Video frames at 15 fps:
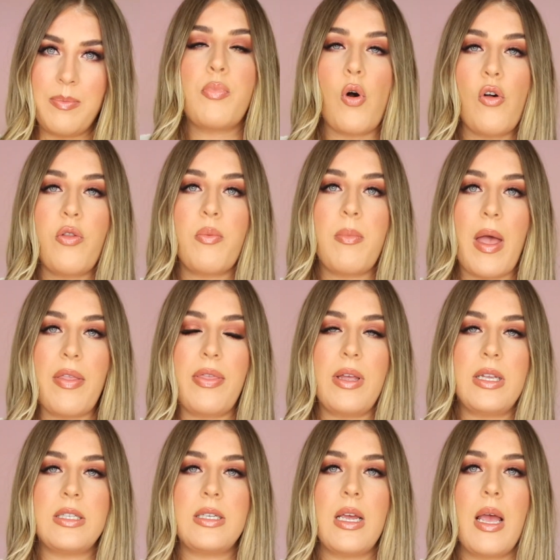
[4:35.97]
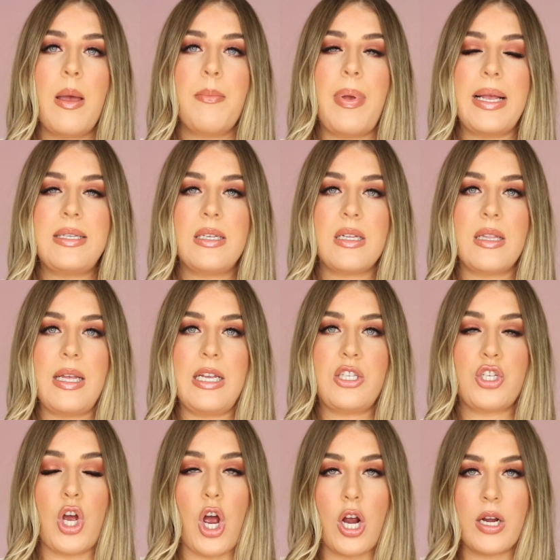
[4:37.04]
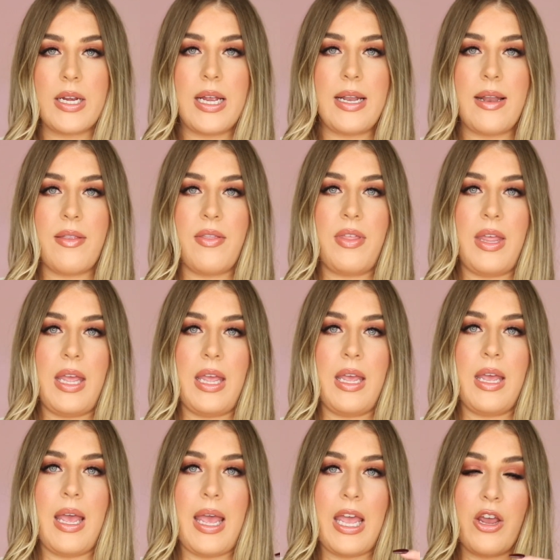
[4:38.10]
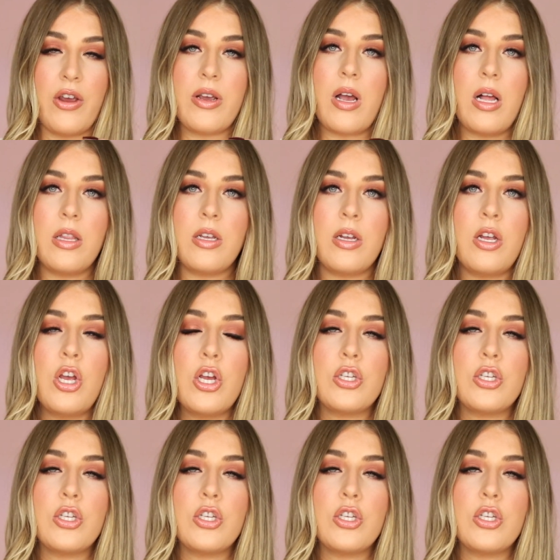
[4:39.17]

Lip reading: Both methods basically target the hair color.